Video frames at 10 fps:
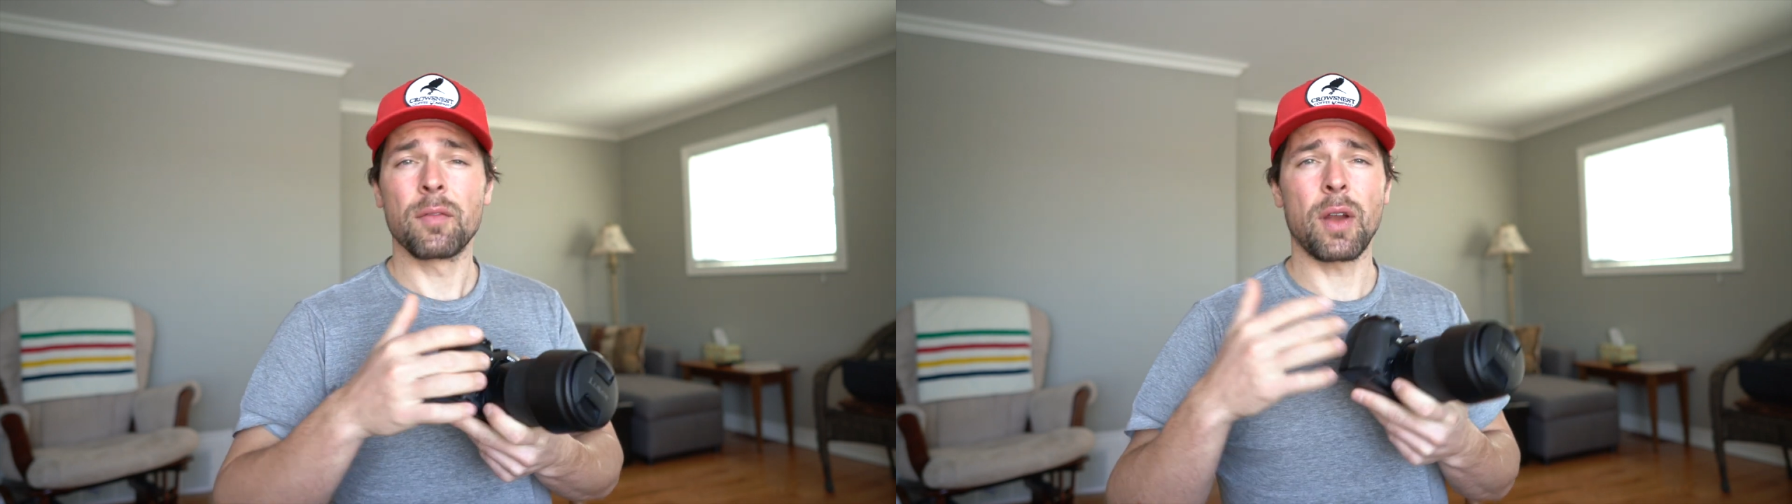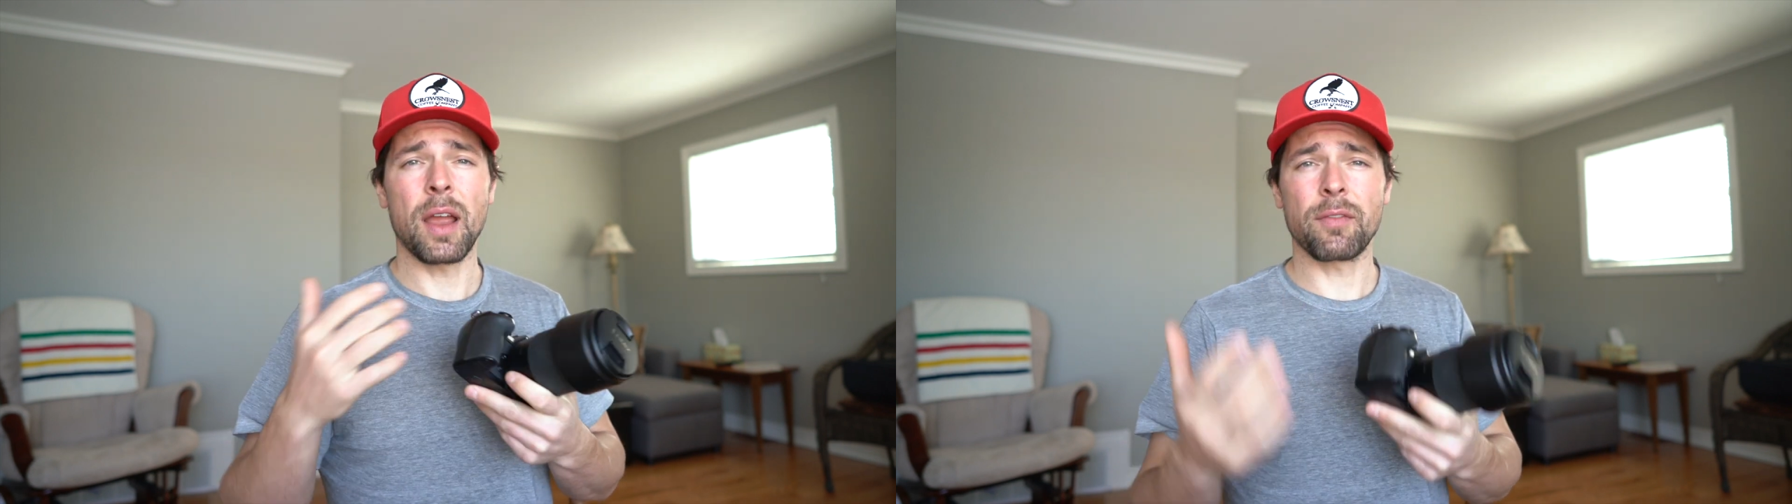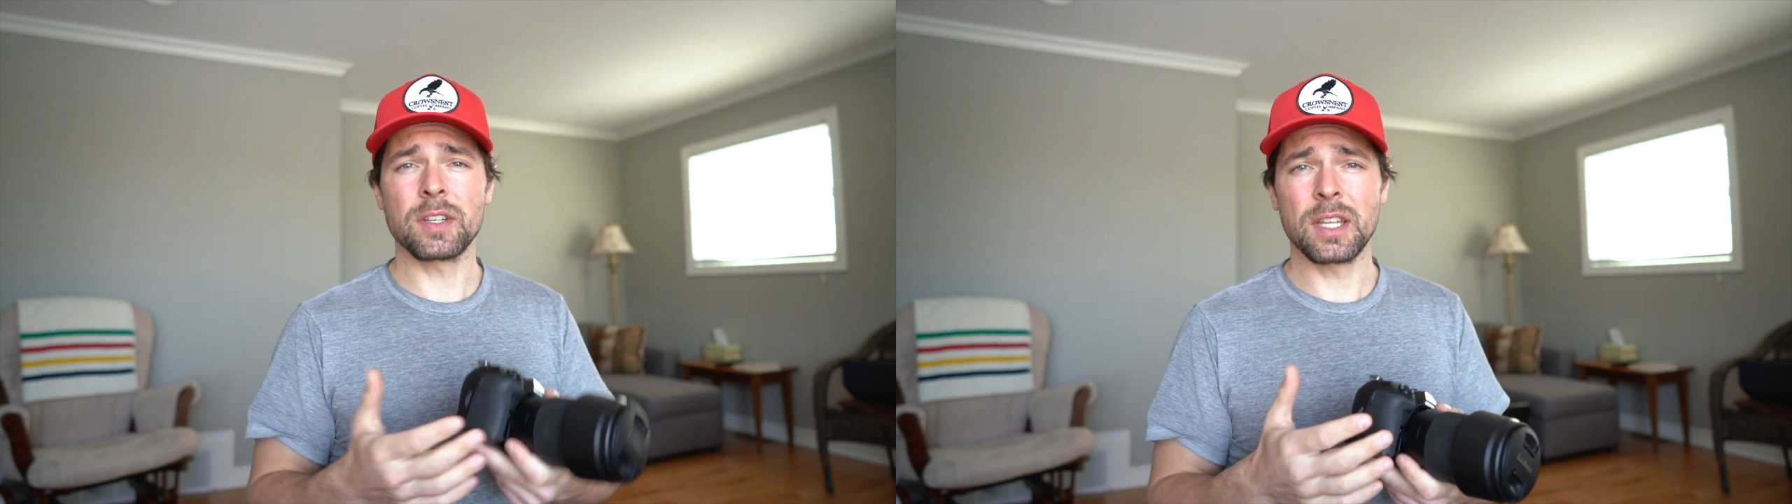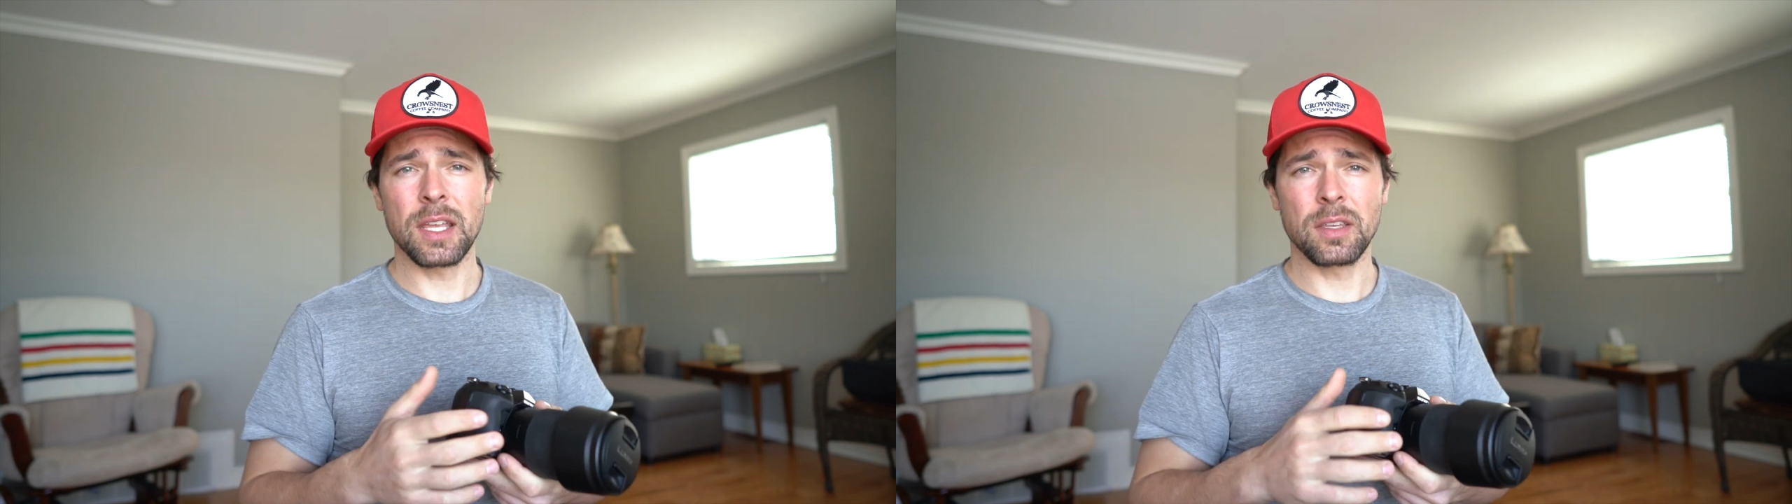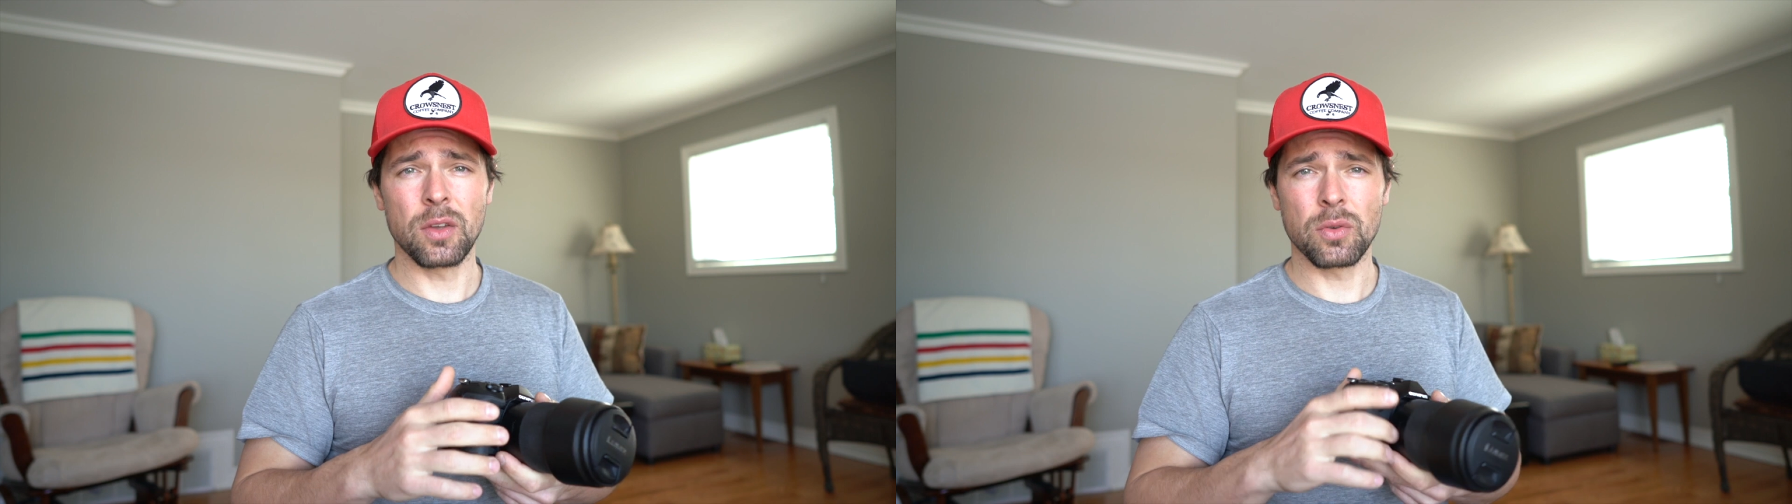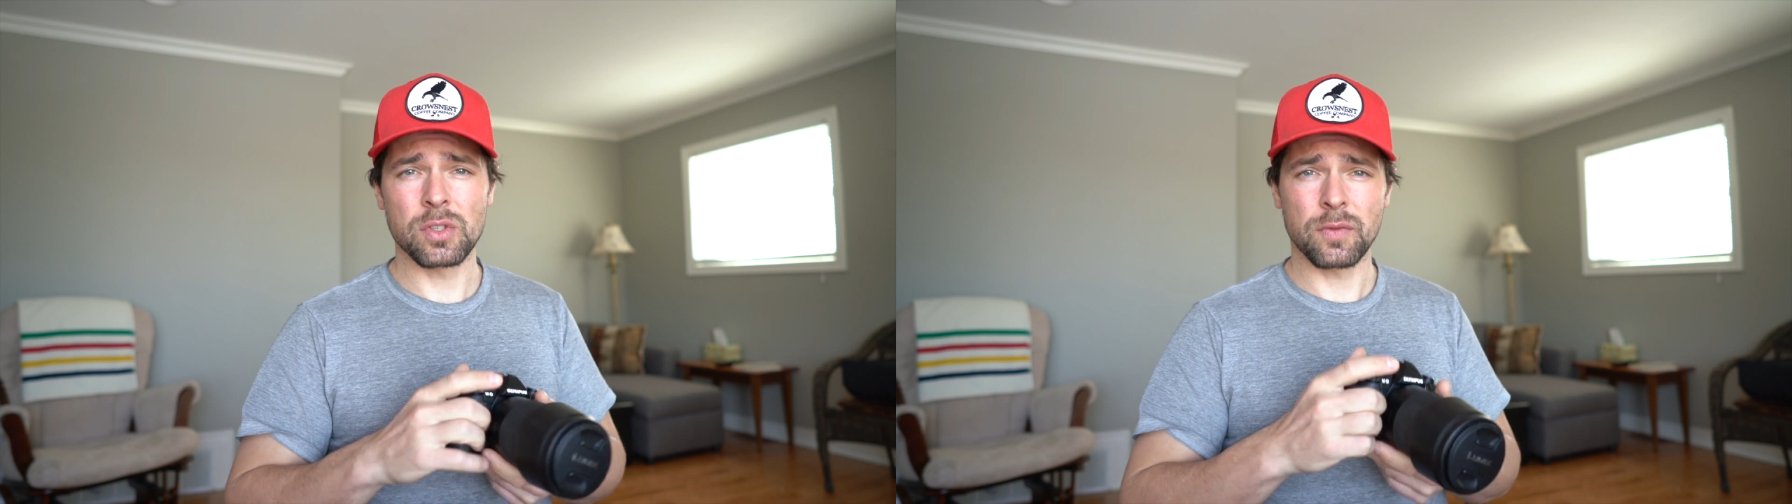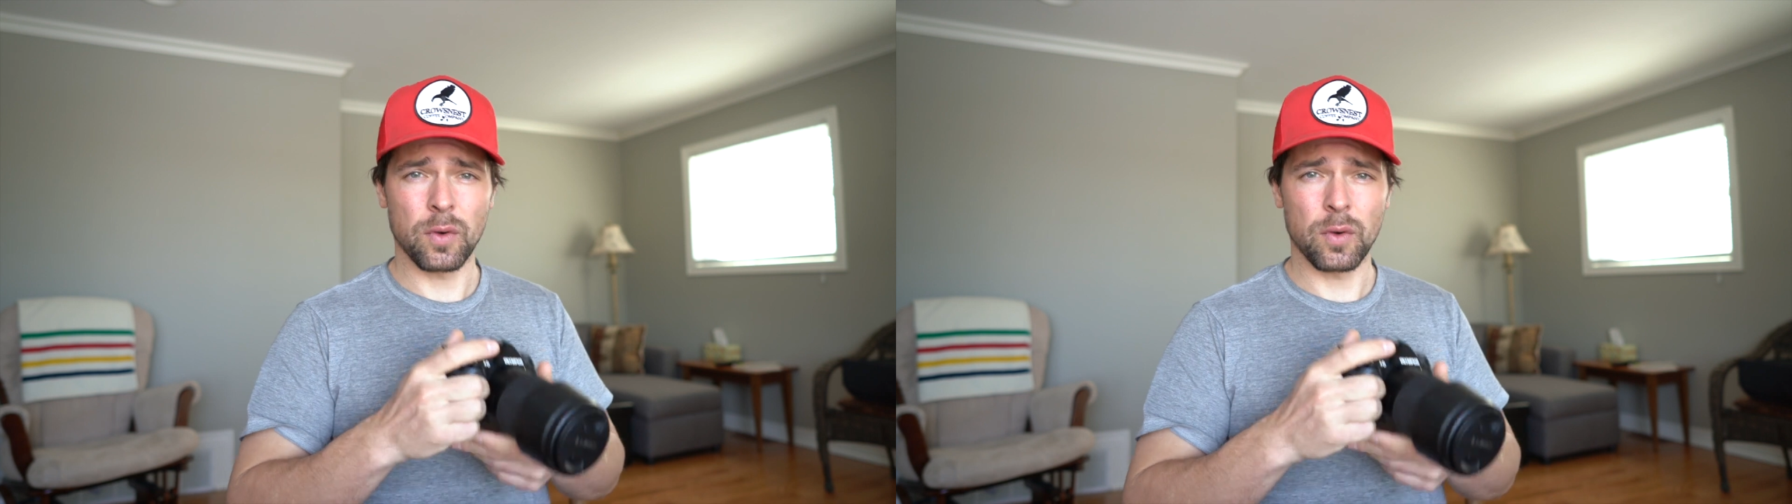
For everyday use,